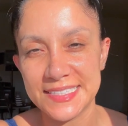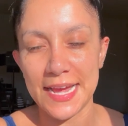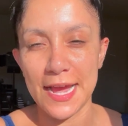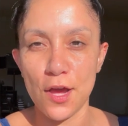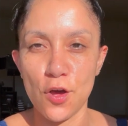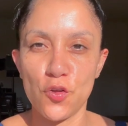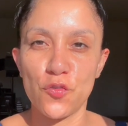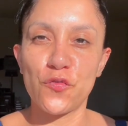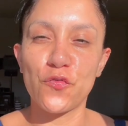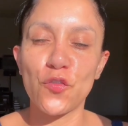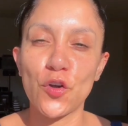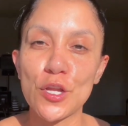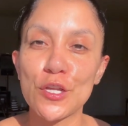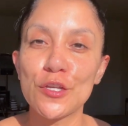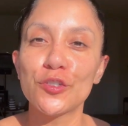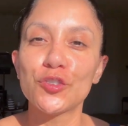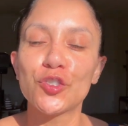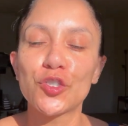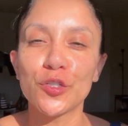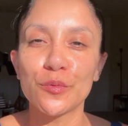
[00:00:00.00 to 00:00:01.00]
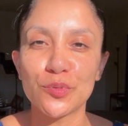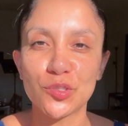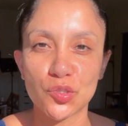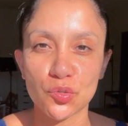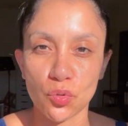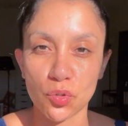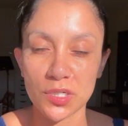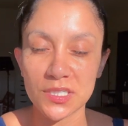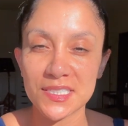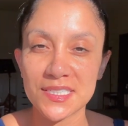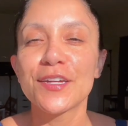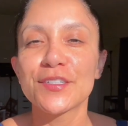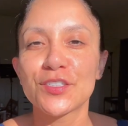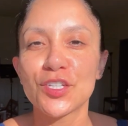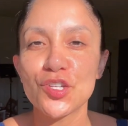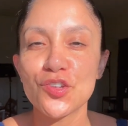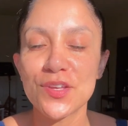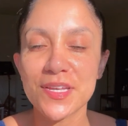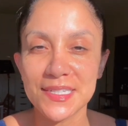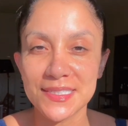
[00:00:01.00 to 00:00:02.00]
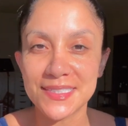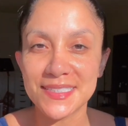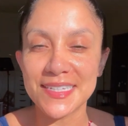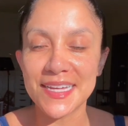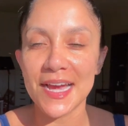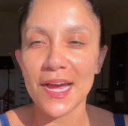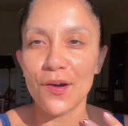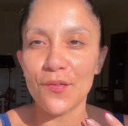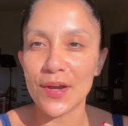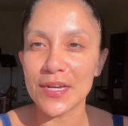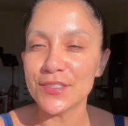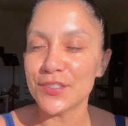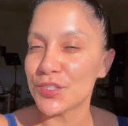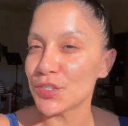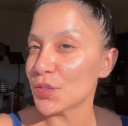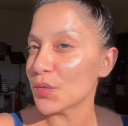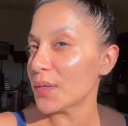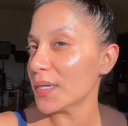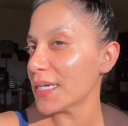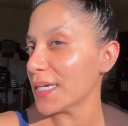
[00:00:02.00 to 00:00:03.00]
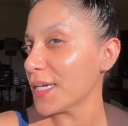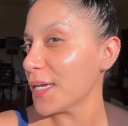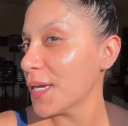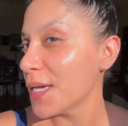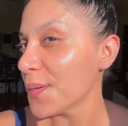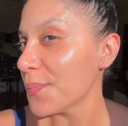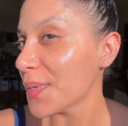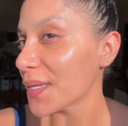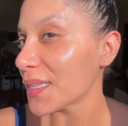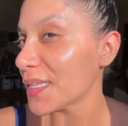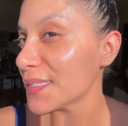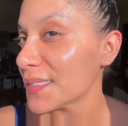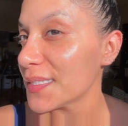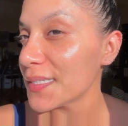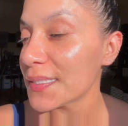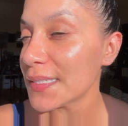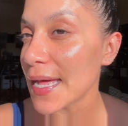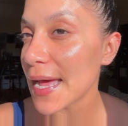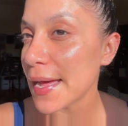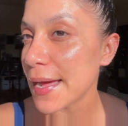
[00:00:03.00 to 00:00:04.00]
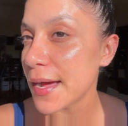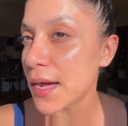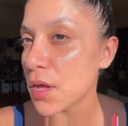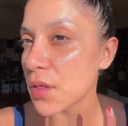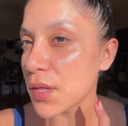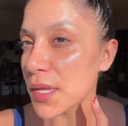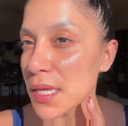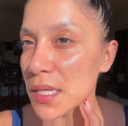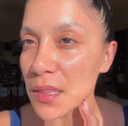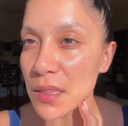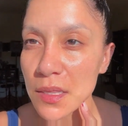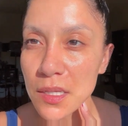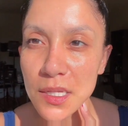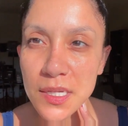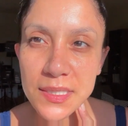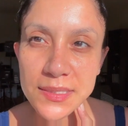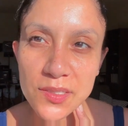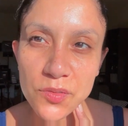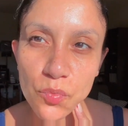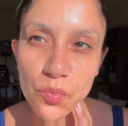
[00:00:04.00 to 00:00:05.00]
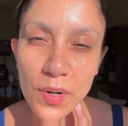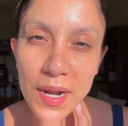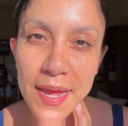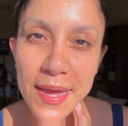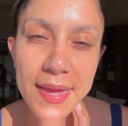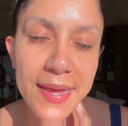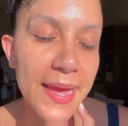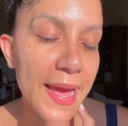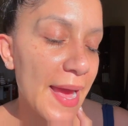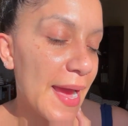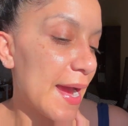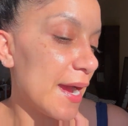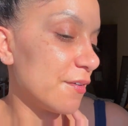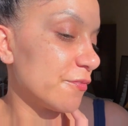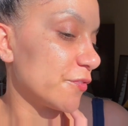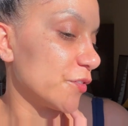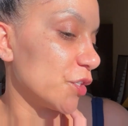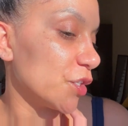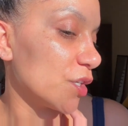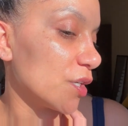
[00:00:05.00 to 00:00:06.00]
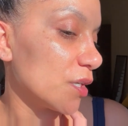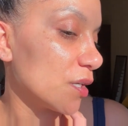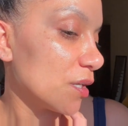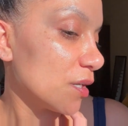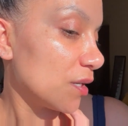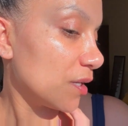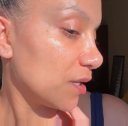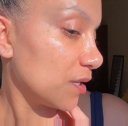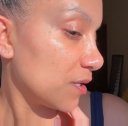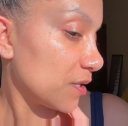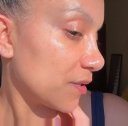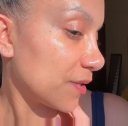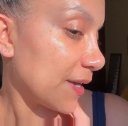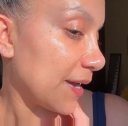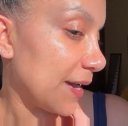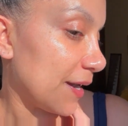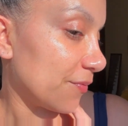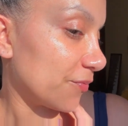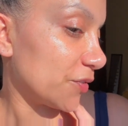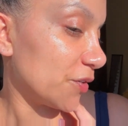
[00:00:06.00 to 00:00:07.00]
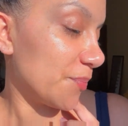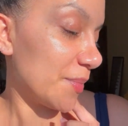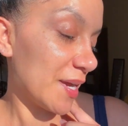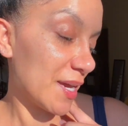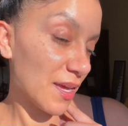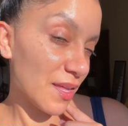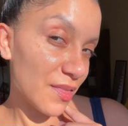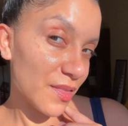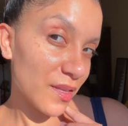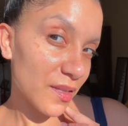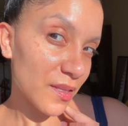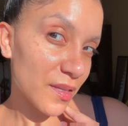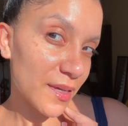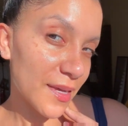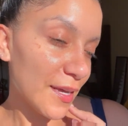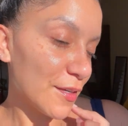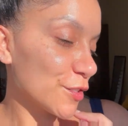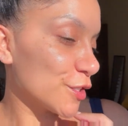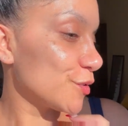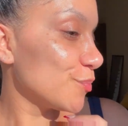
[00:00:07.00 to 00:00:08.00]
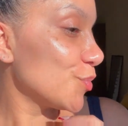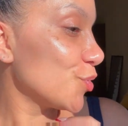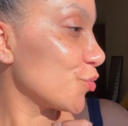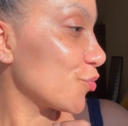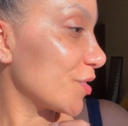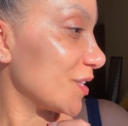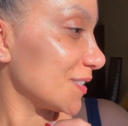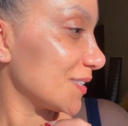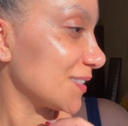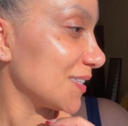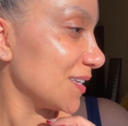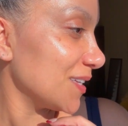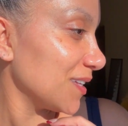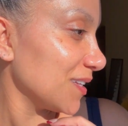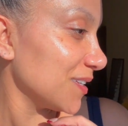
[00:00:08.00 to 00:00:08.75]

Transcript: down for YouTube Shorts so you can see how I do it. But this is how it looks right after the aftermath. Look how smooth the skin